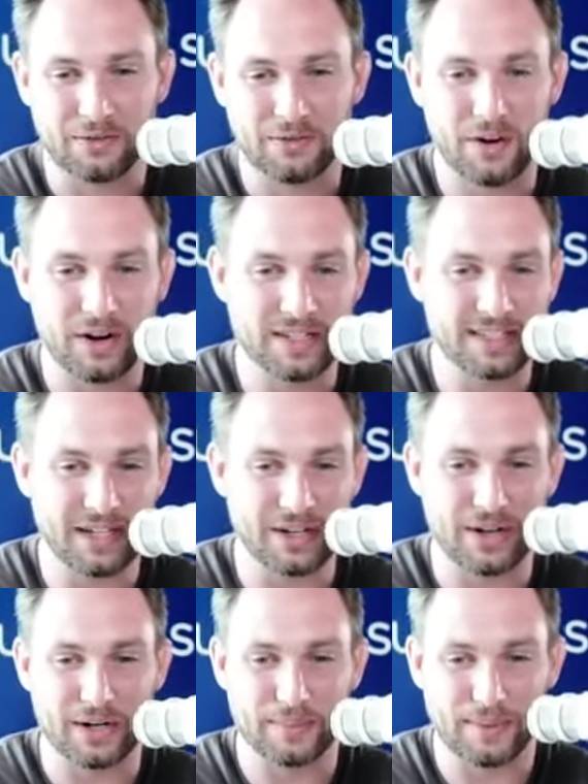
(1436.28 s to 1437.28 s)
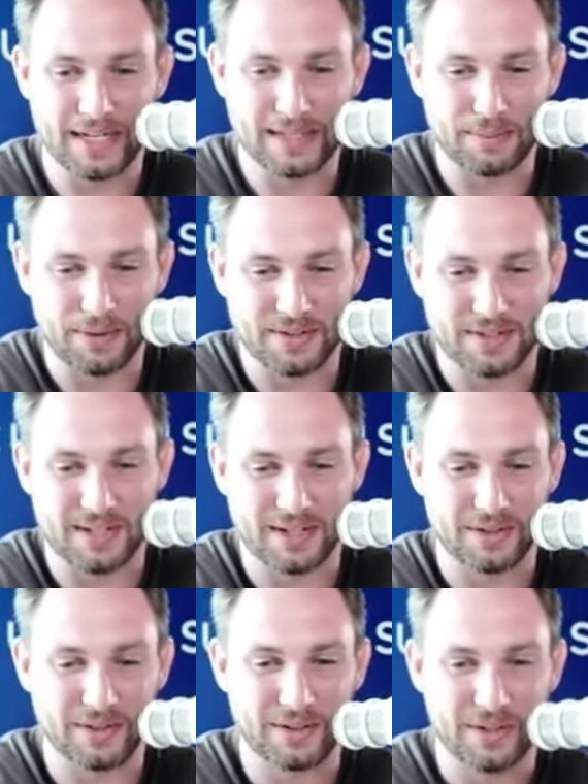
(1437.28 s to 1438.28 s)
very senior enterprise person
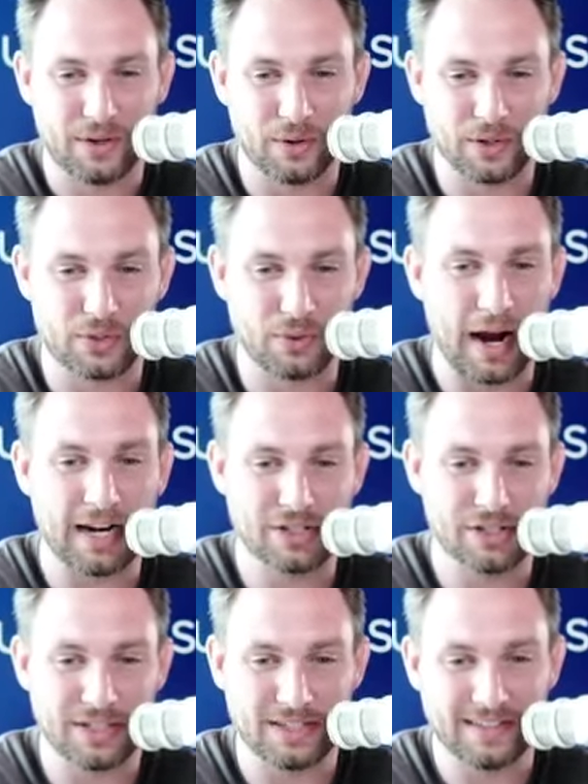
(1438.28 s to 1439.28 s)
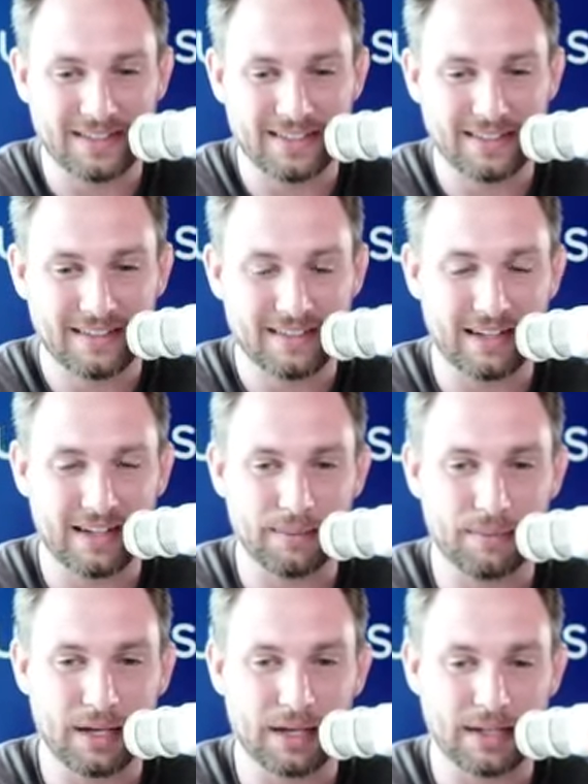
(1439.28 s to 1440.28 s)
or strategy?
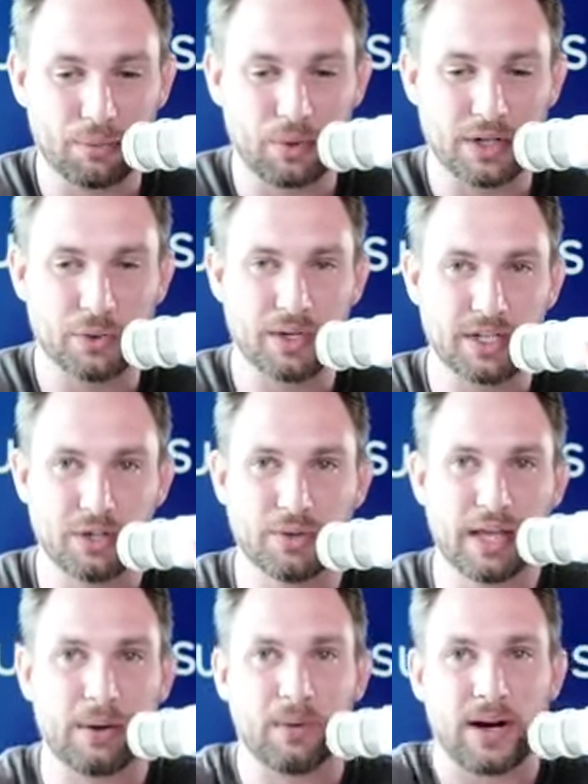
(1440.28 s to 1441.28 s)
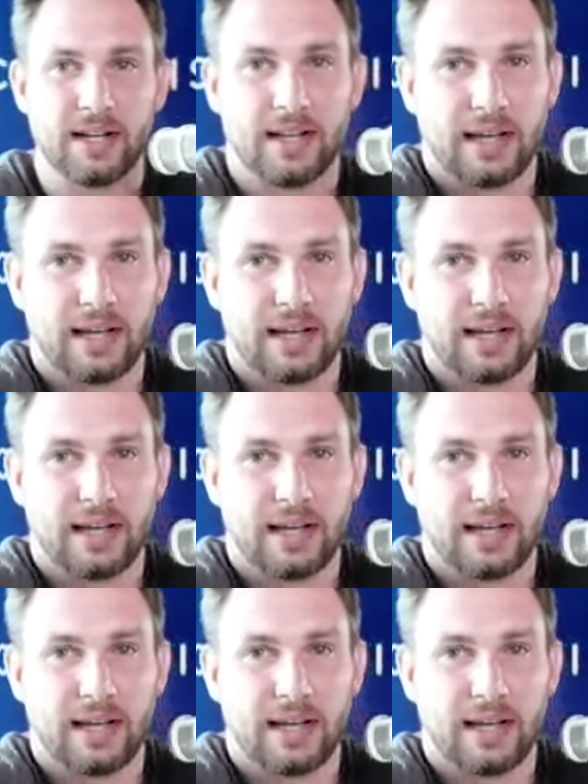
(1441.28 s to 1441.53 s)
And when do we do that? Right.